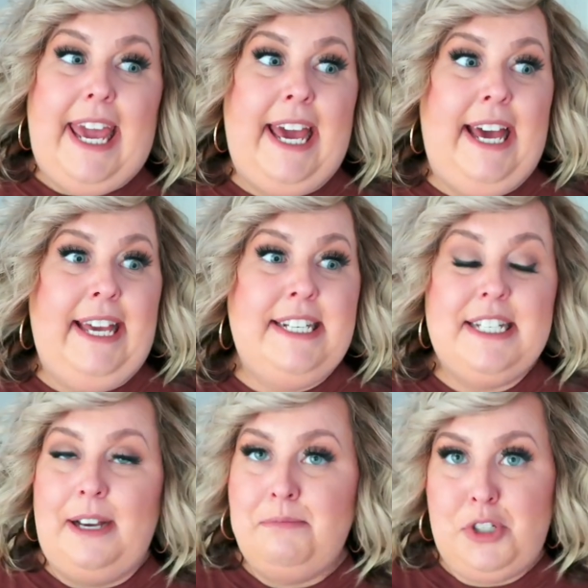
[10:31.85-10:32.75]

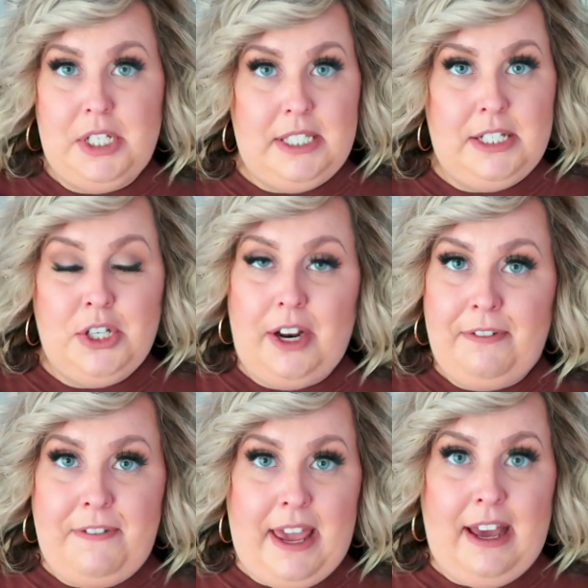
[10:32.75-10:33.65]
and I'm just not
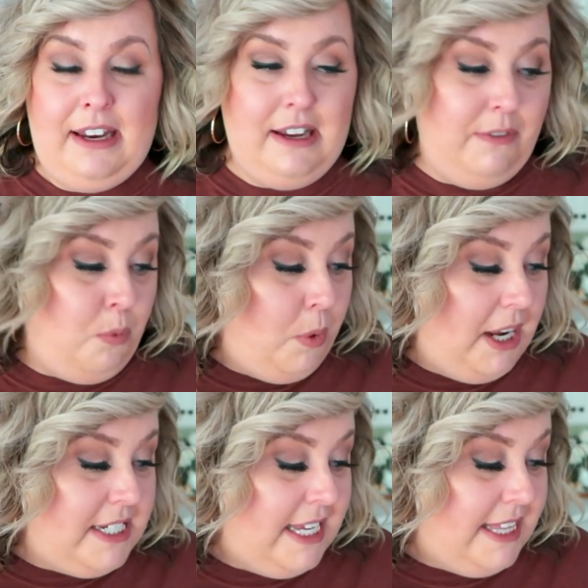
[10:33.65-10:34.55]
a fan of
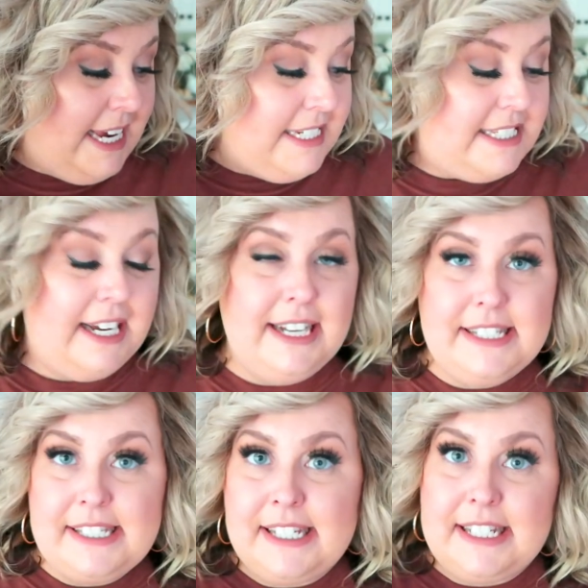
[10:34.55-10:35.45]
what that
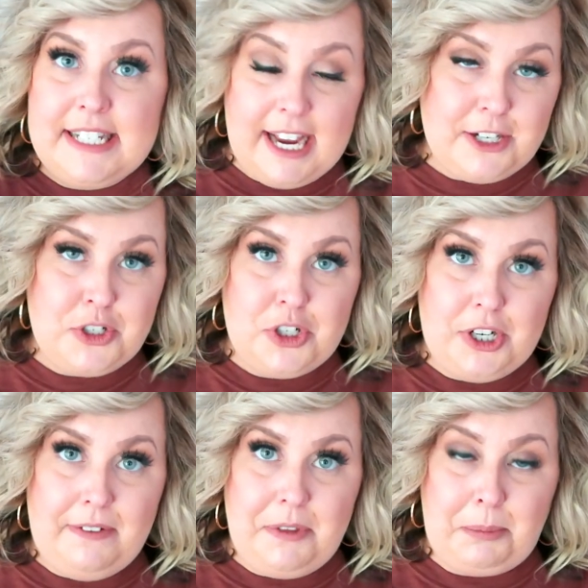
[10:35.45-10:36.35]
does to the
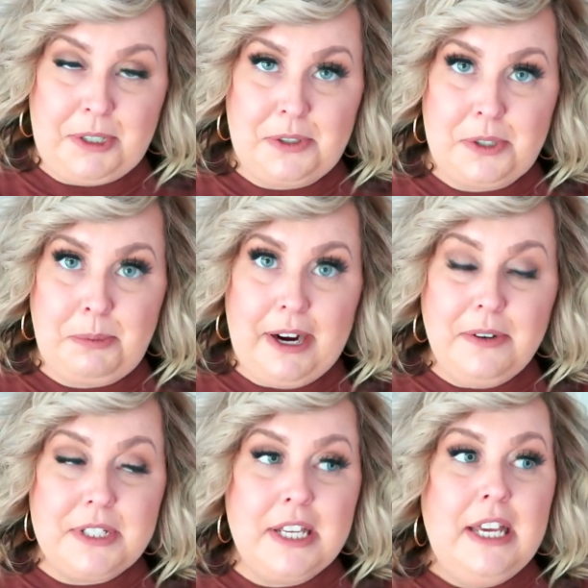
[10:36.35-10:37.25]
texture of the Brussels
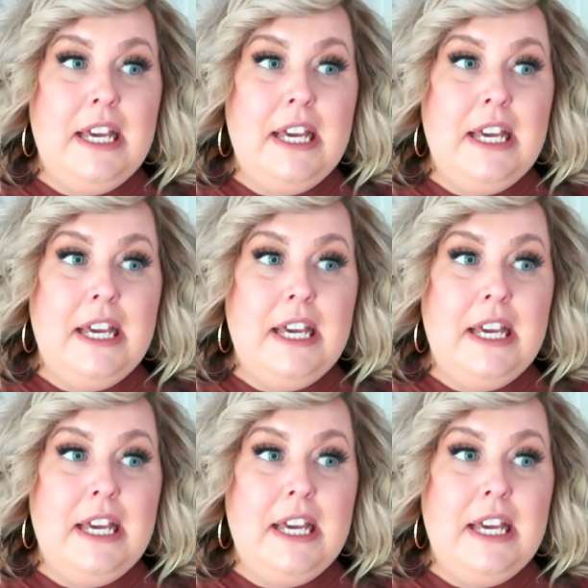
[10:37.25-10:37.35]
sprout.